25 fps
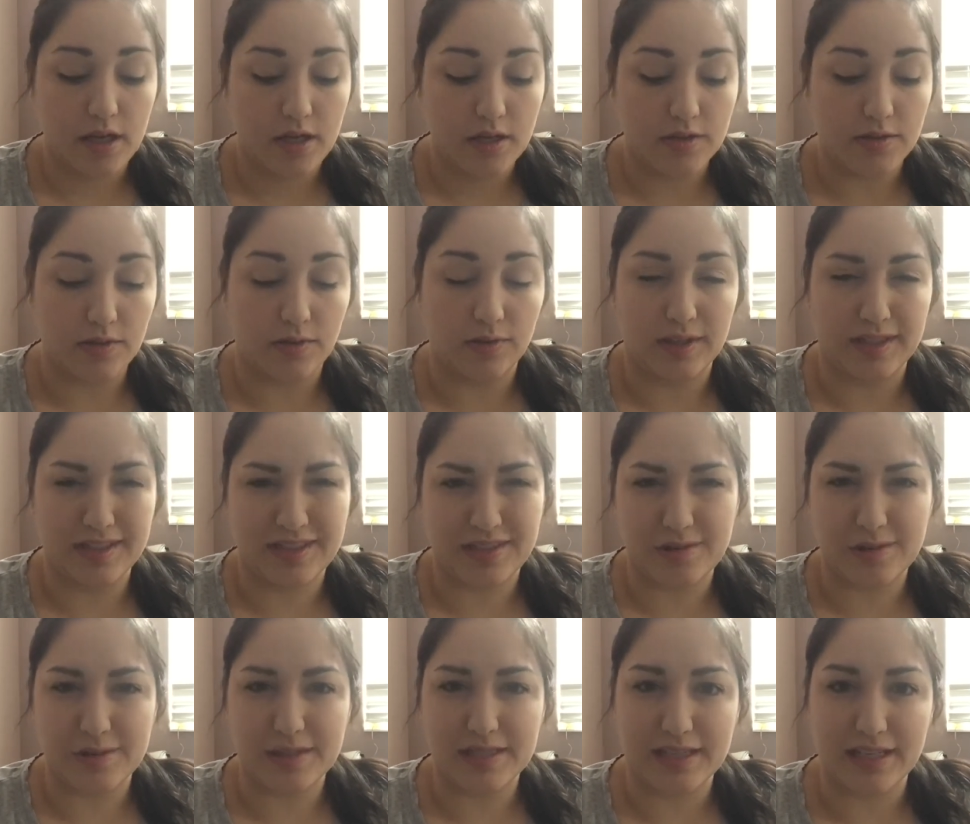So that's
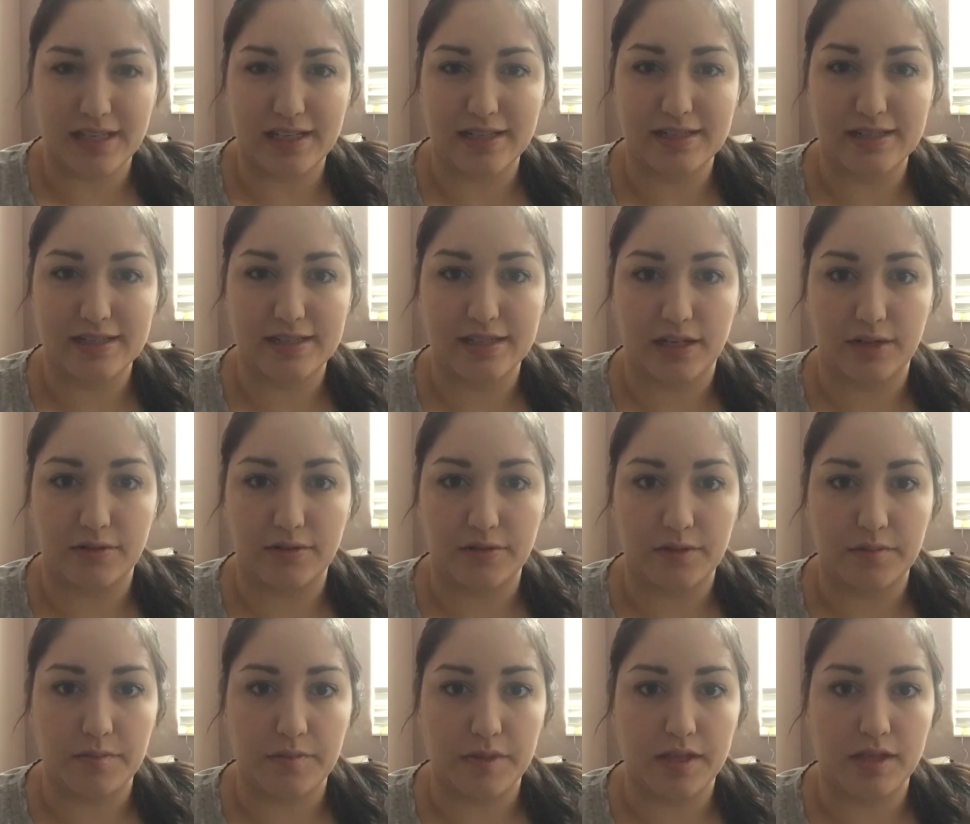always kind of stuck
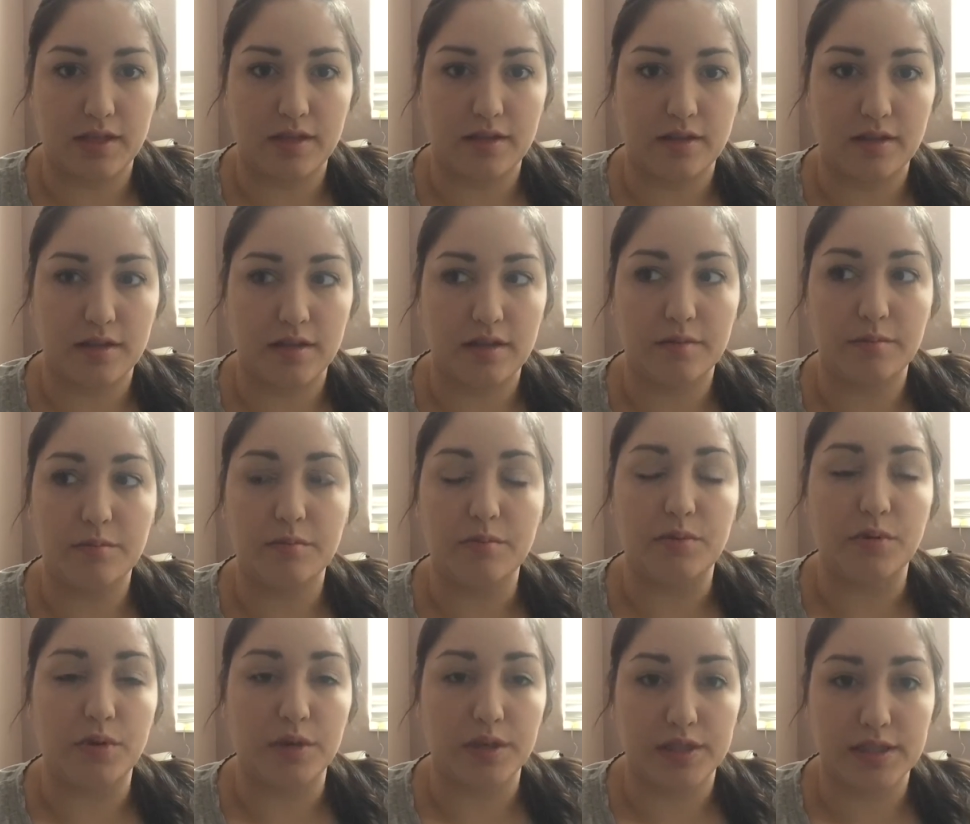with me, and the
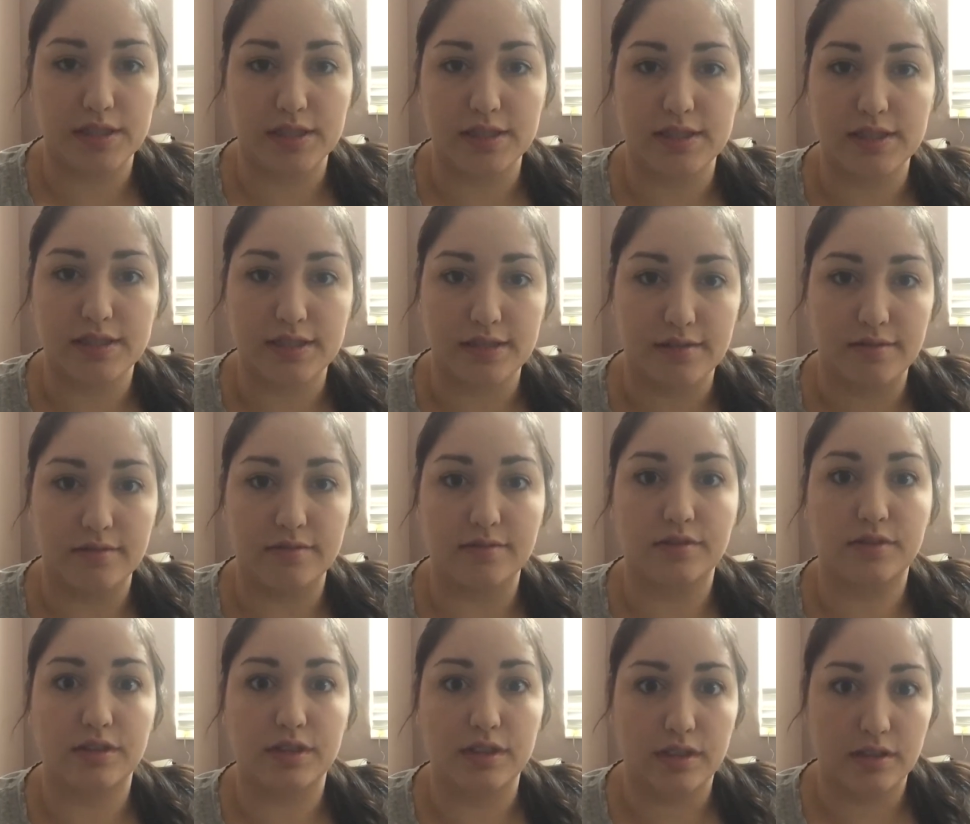importance
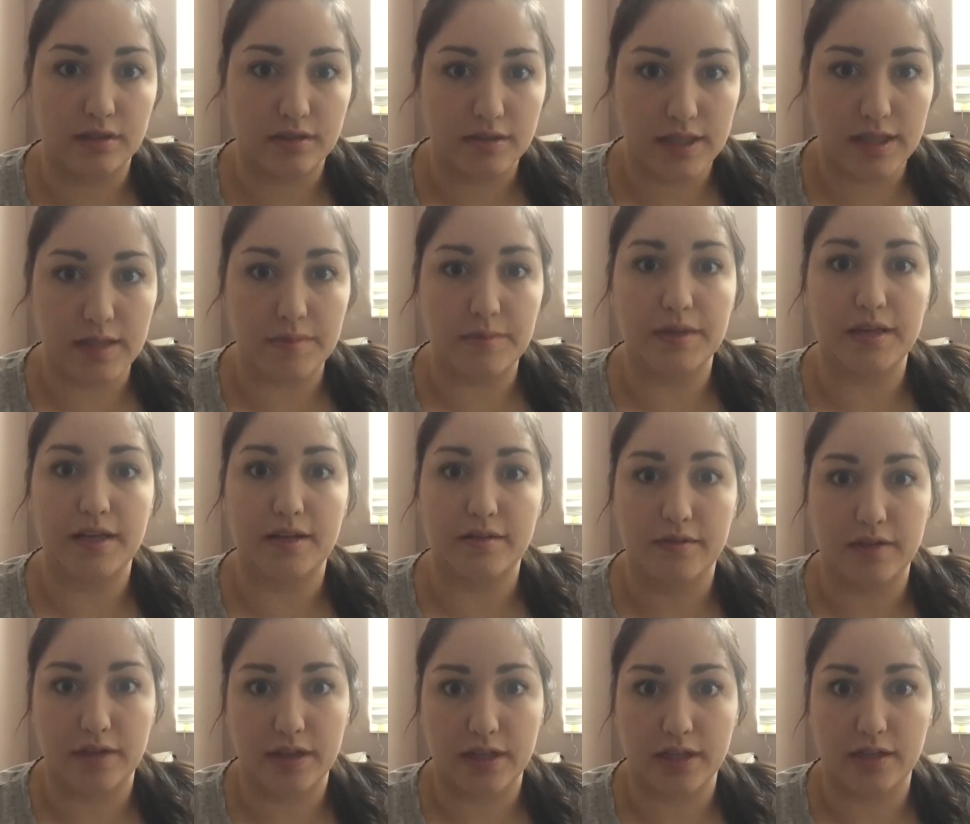of keeping
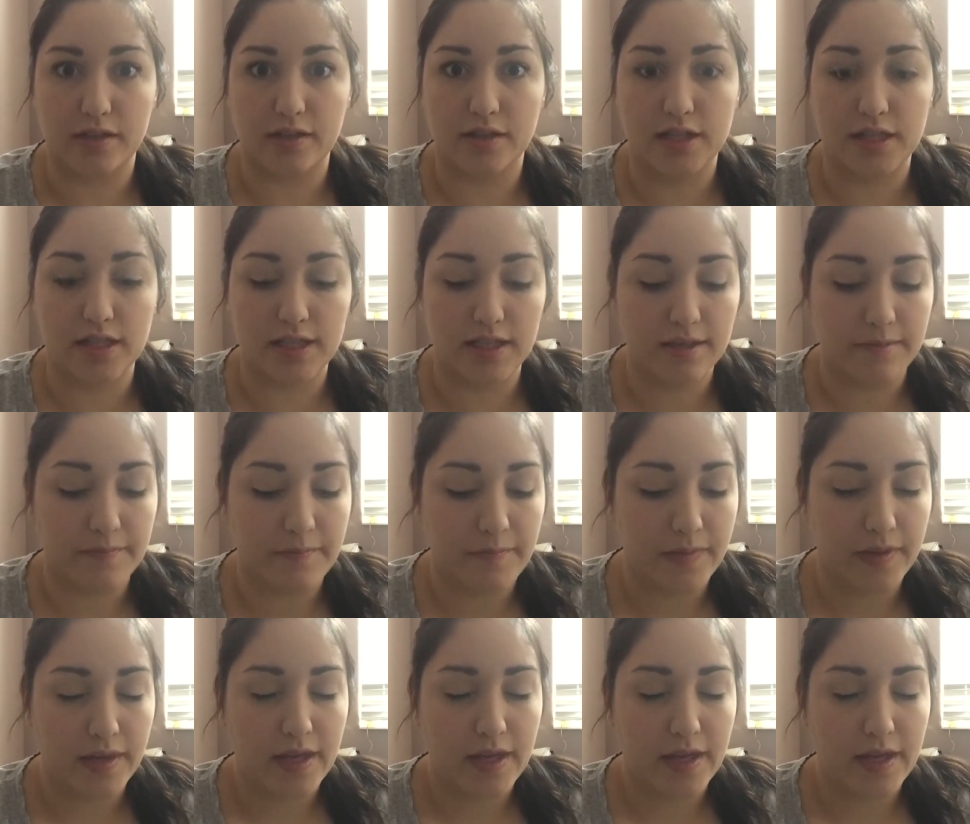everything clean.